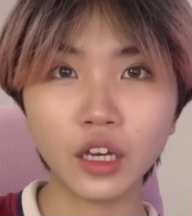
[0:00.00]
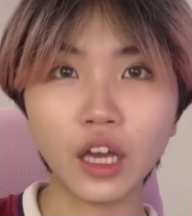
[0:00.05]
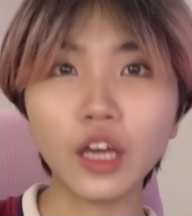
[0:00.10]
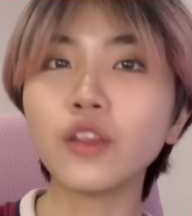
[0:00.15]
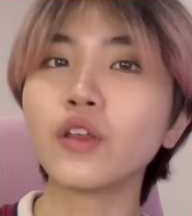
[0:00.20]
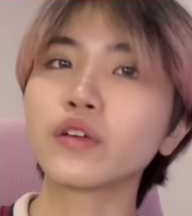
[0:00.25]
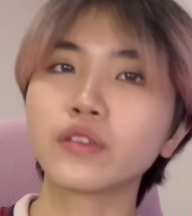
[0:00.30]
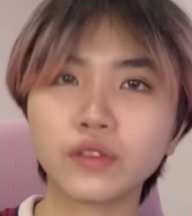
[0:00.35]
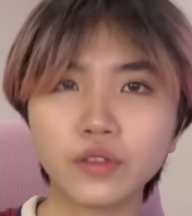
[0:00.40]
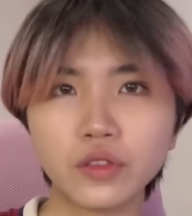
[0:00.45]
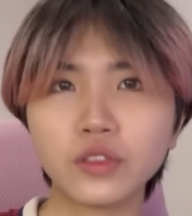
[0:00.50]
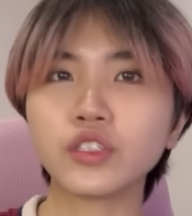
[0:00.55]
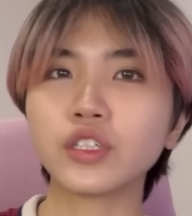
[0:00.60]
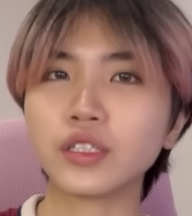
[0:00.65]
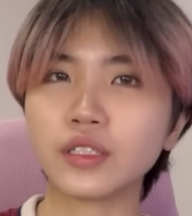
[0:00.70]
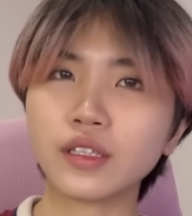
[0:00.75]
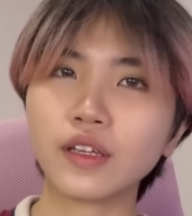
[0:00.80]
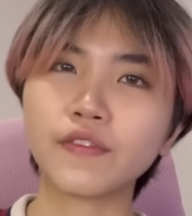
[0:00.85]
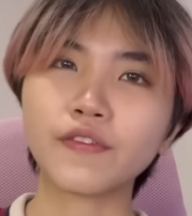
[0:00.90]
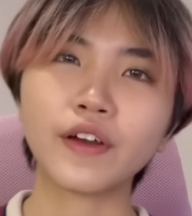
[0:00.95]
in order to
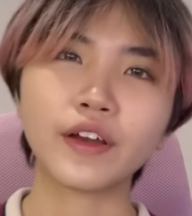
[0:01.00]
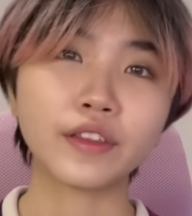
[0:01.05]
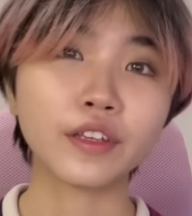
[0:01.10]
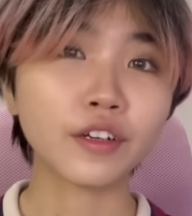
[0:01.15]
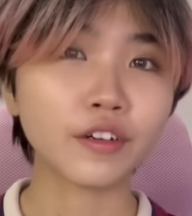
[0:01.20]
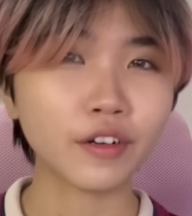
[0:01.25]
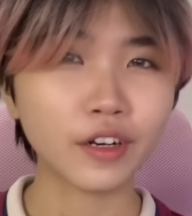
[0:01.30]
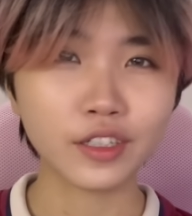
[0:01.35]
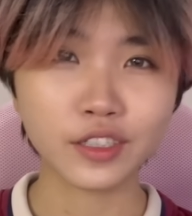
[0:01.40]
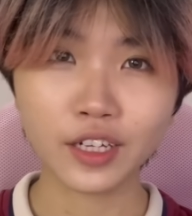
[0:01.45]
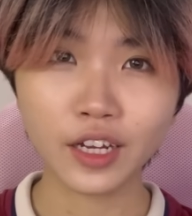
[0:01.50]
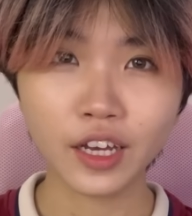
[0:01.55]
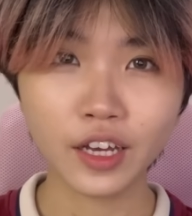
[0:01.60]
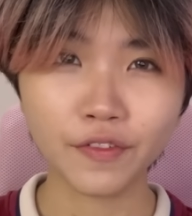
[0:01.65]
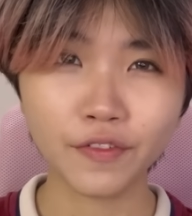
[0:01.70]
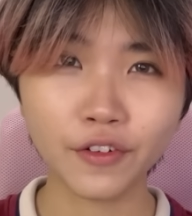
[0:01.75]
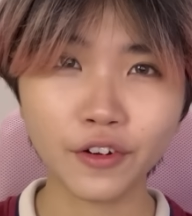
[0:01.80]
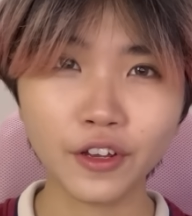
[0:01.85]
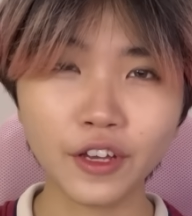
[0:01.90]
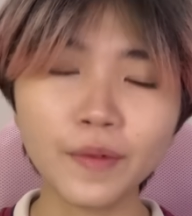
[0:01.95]
justify the crush I have
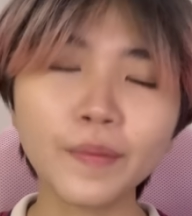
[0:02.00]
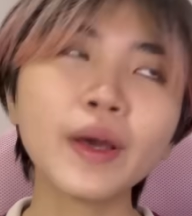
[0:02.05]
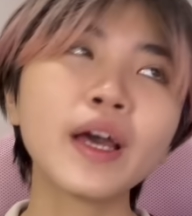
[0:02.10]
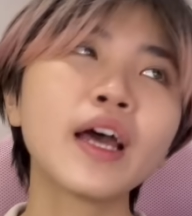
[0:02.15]
for him.